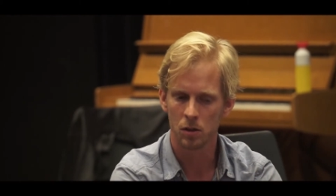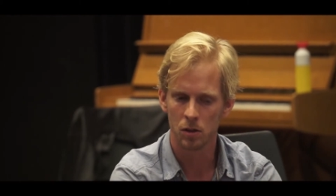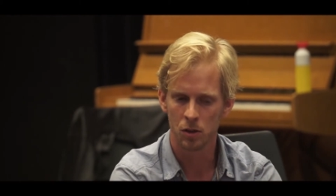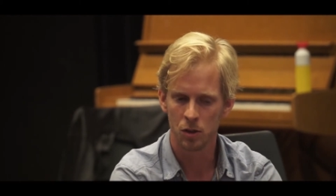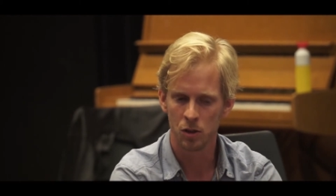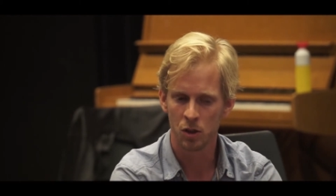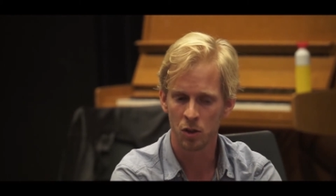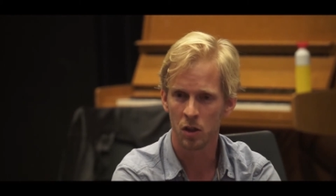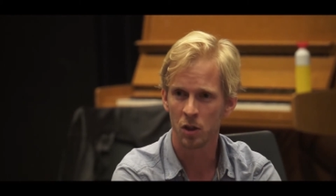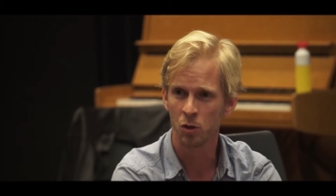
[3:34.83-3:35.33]

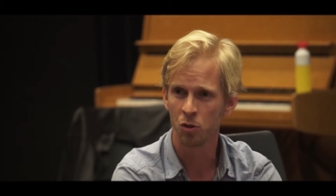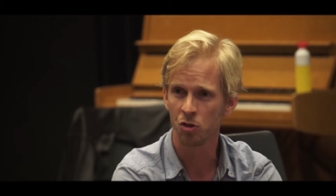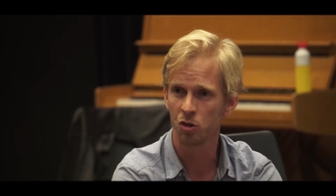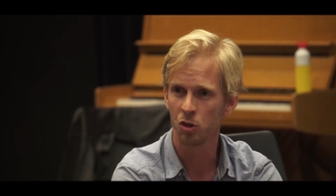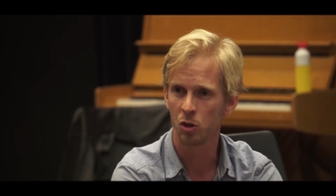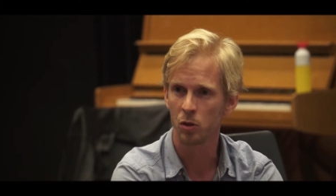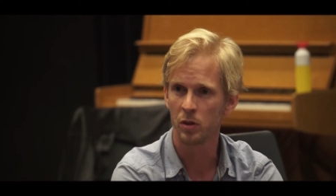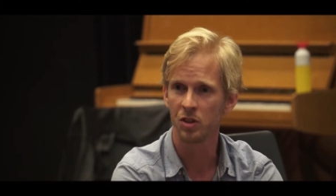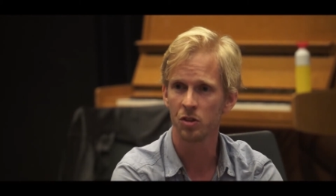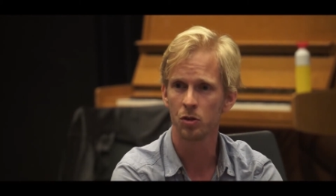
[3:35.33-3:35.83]
your own
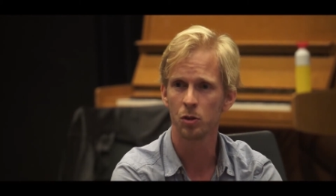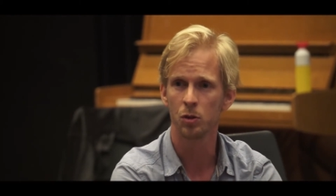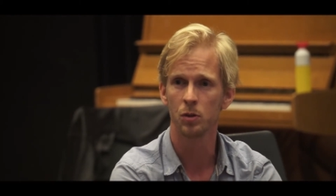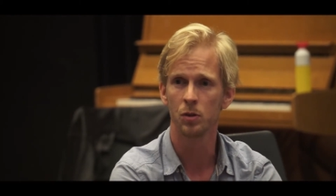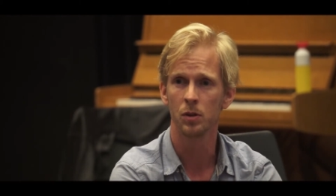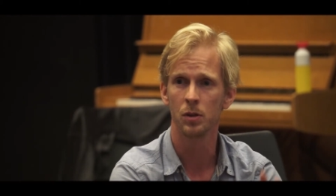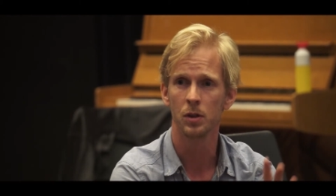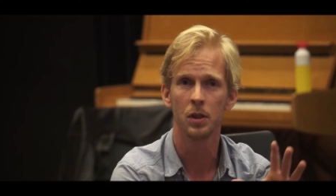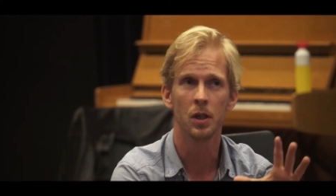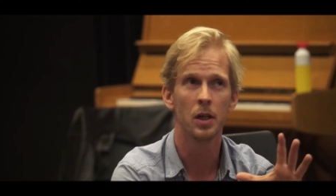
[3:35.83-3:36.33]
story too,
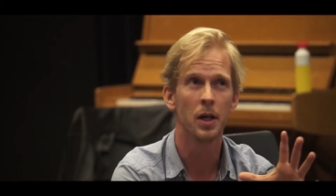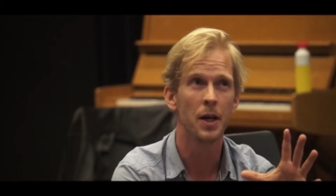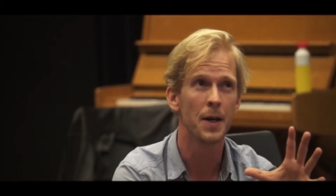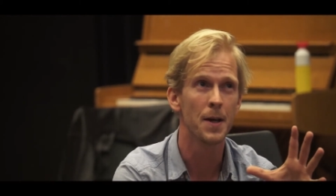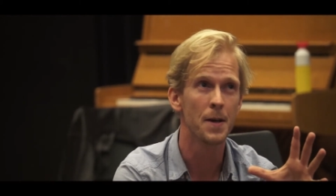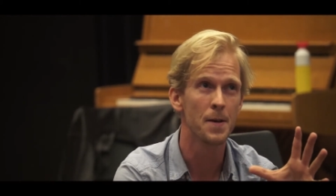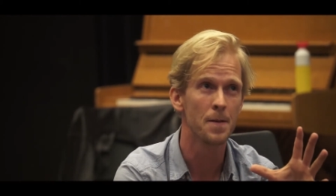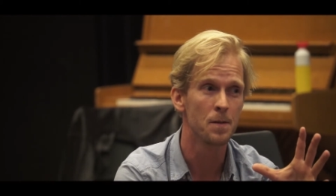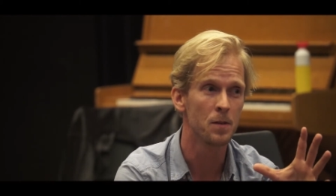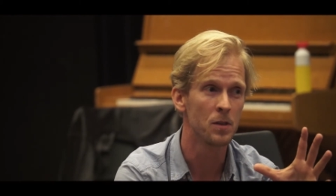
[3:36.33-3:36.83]

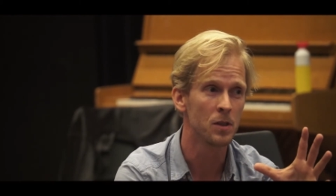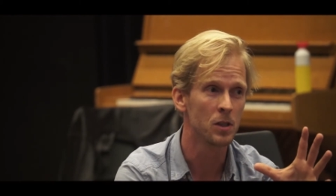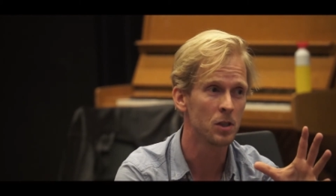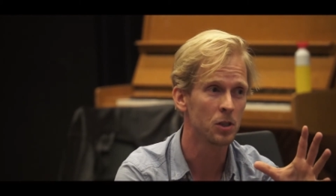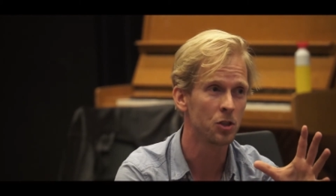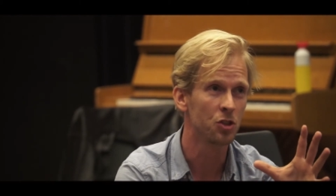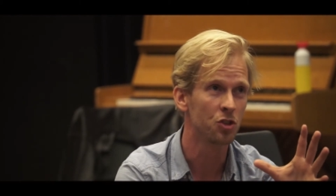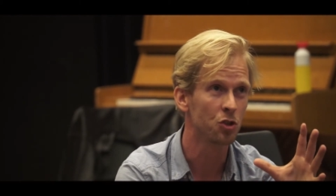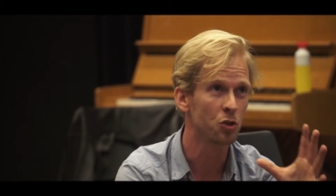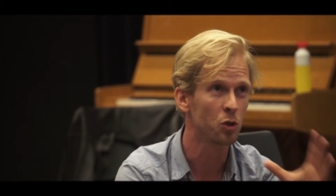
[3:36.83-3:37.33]
and the
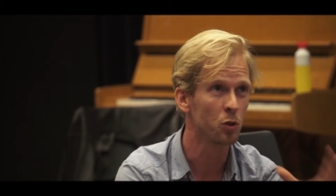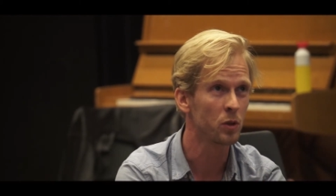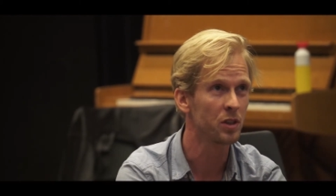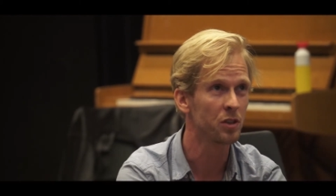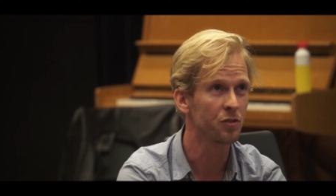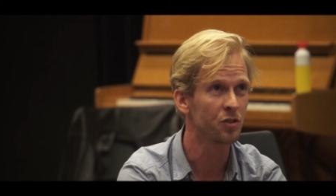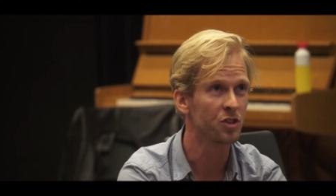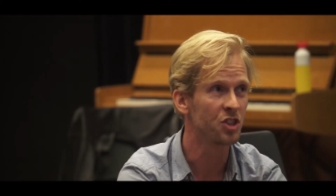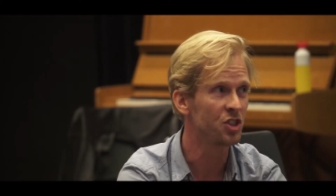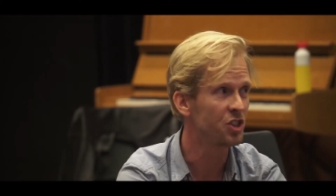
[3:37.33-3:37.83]
story
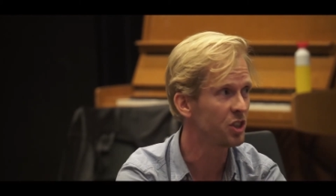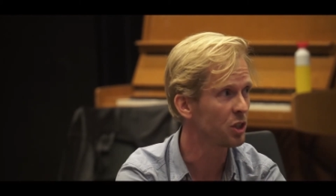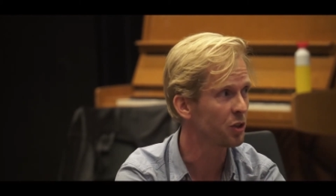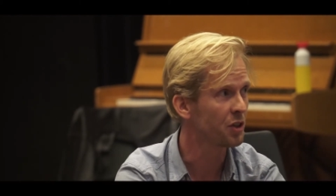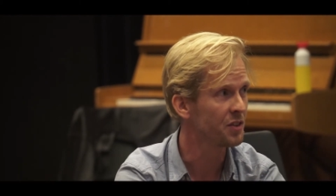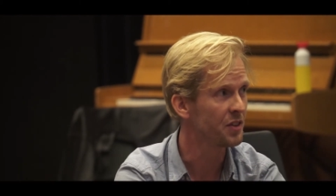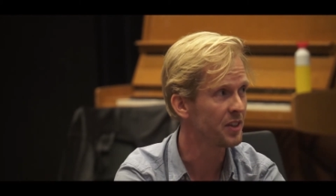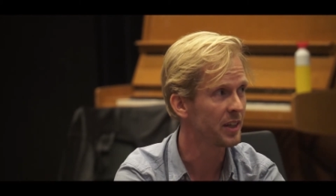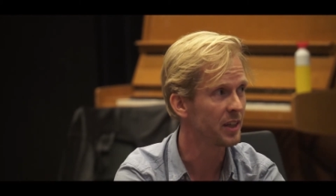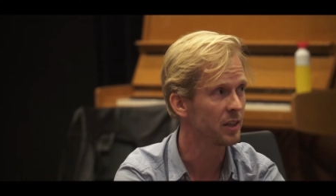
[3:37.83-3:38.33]
of the
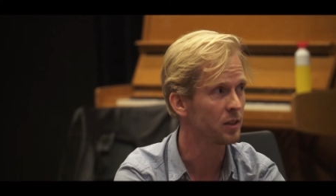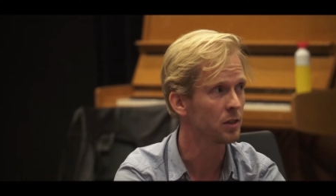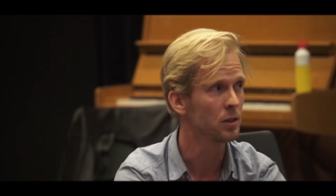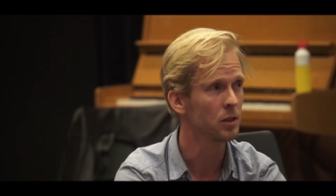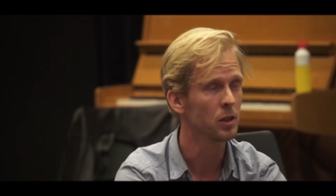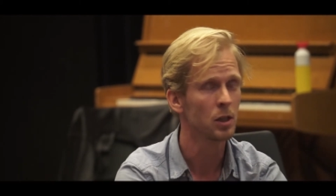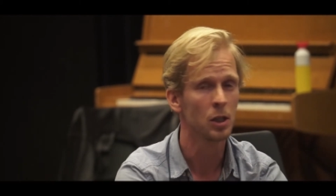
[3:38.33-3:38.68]
children there,